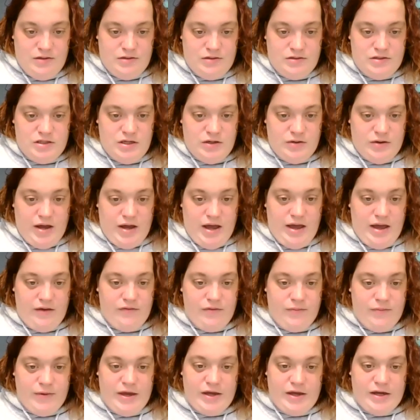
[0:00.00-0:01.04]
2, I have
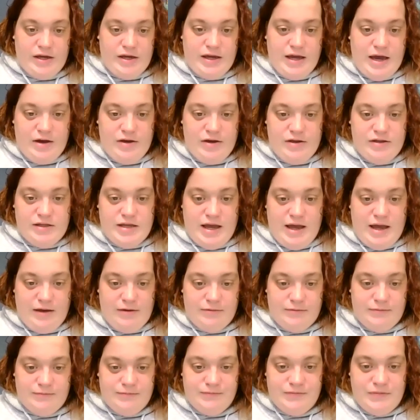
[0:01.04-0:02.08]
a bank account in
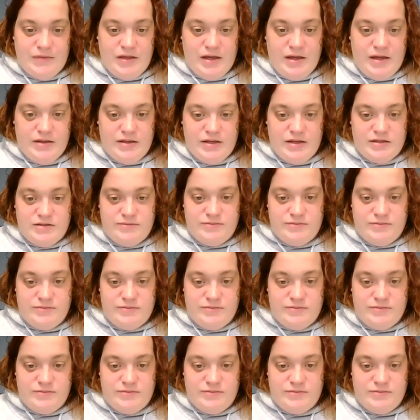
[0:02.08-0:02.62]
town, and this